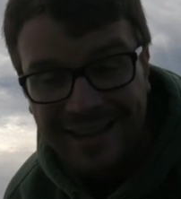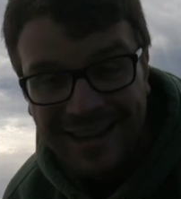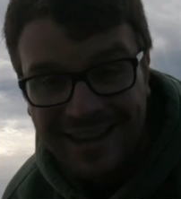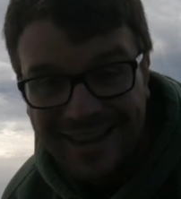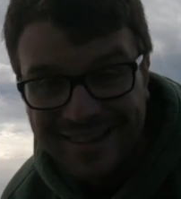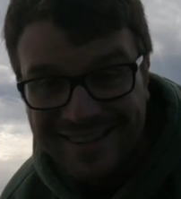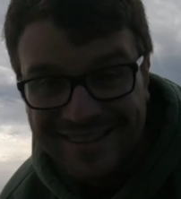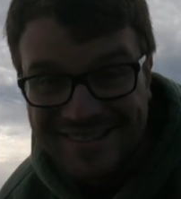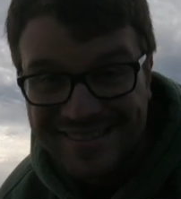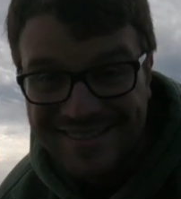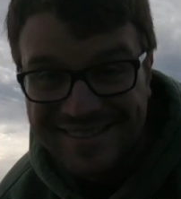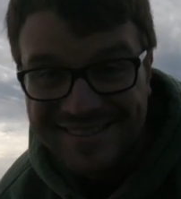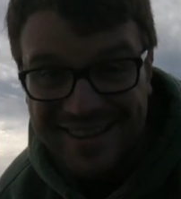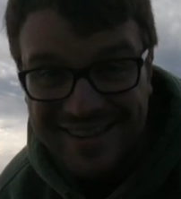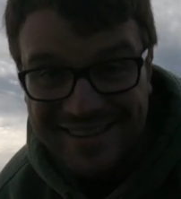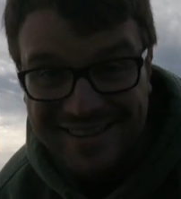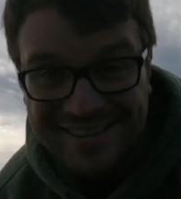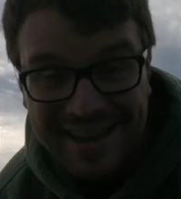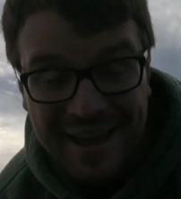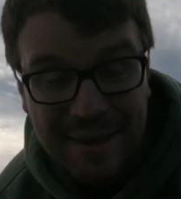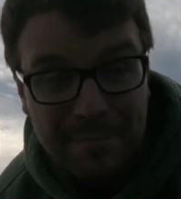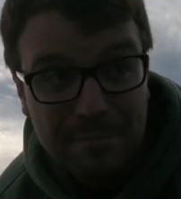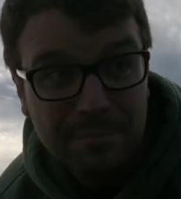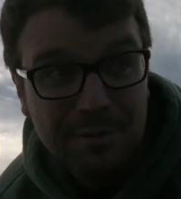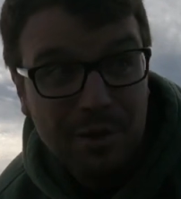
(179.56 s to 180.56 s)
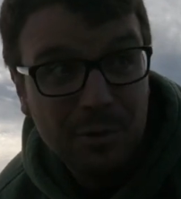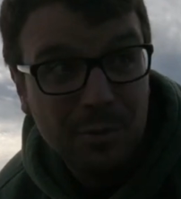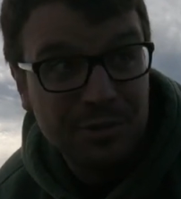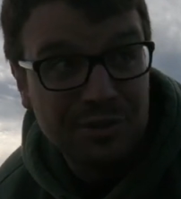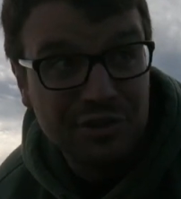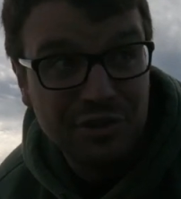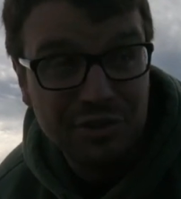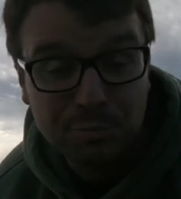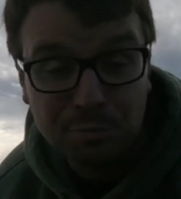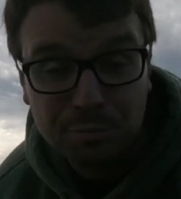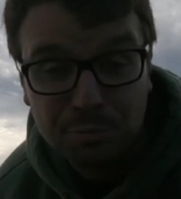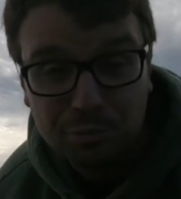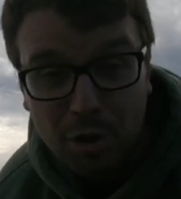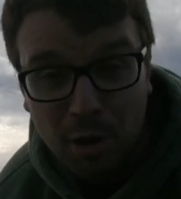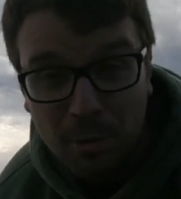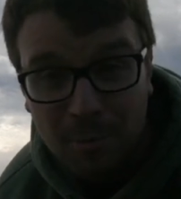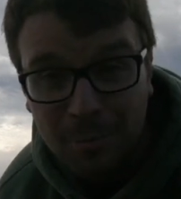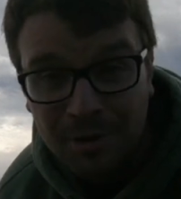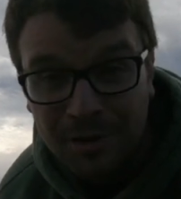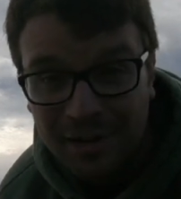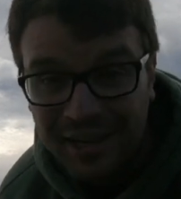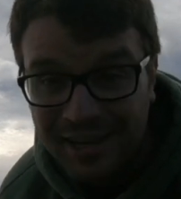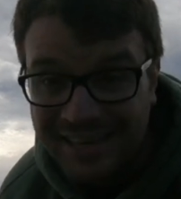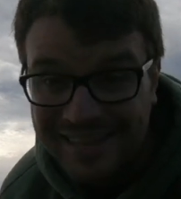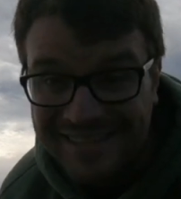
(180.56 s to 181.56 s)
and it's September, which is
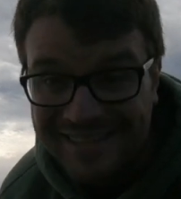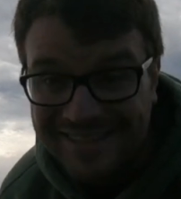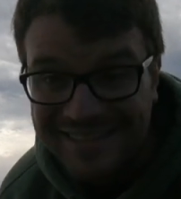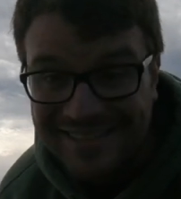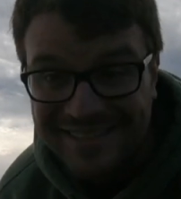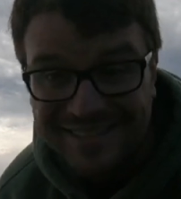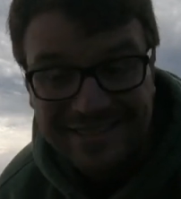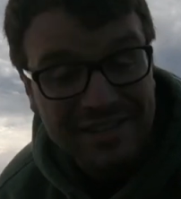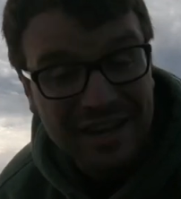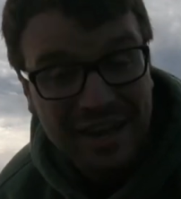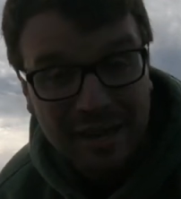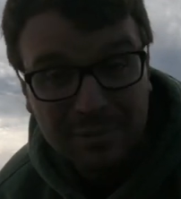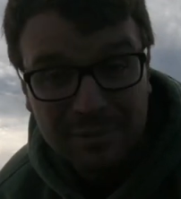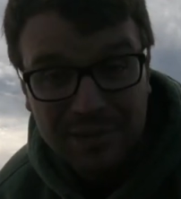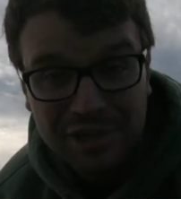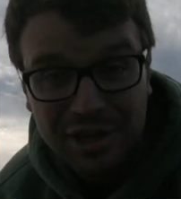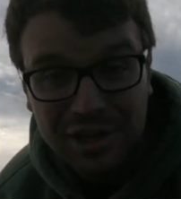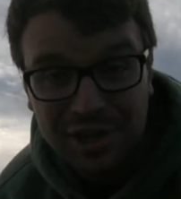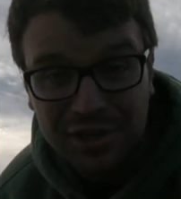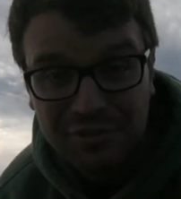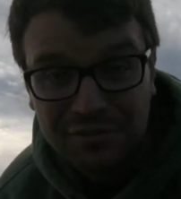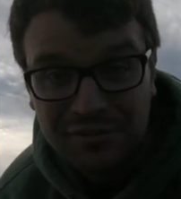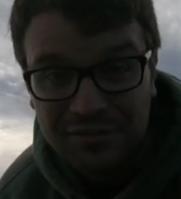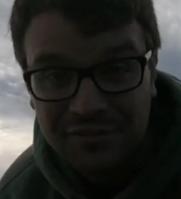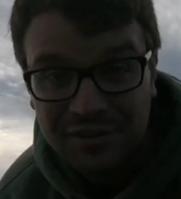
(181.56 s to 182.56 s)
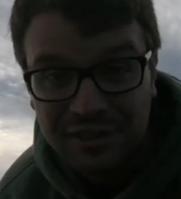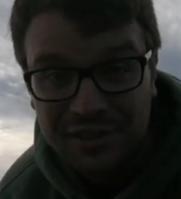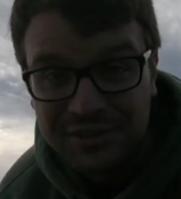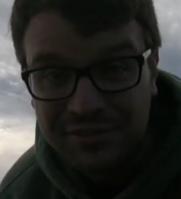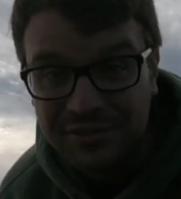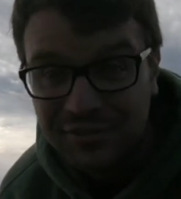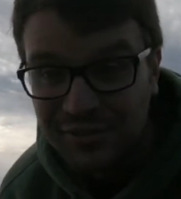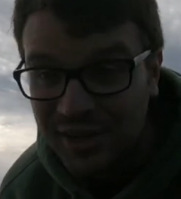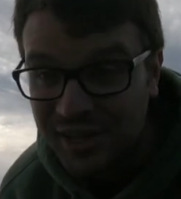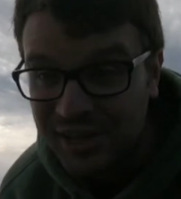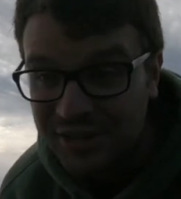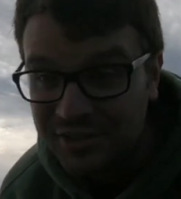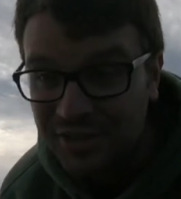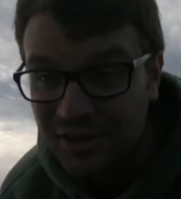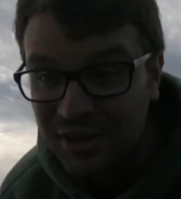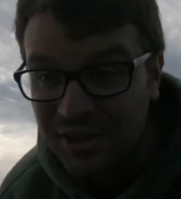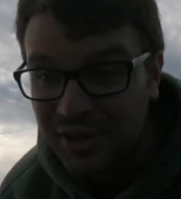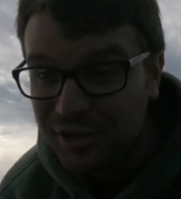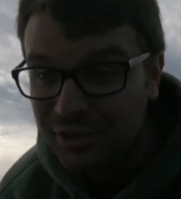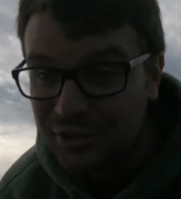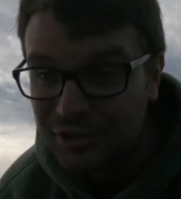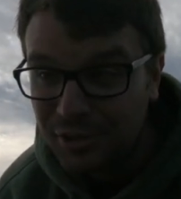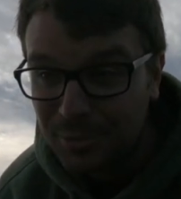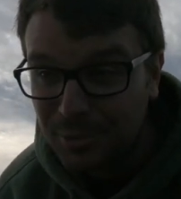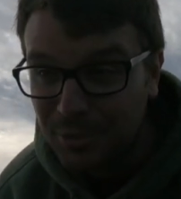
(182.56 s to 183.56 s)
proper eating time of year for these fish.
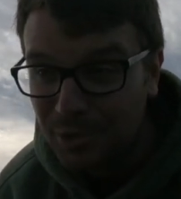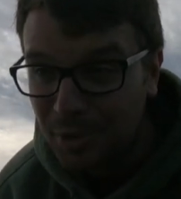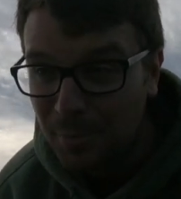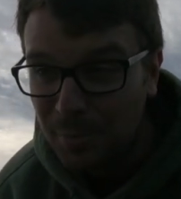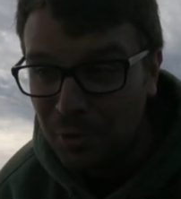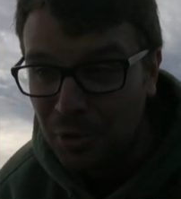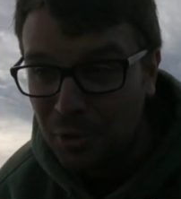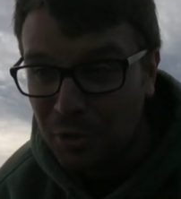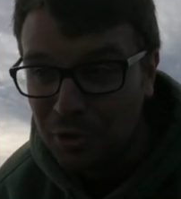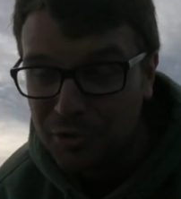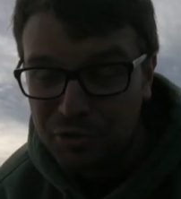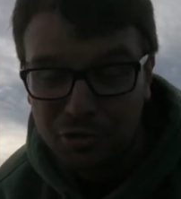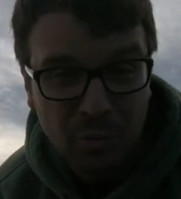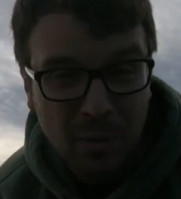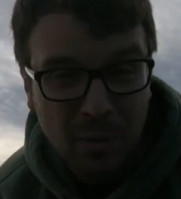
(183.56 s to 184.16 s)
So I'm going to put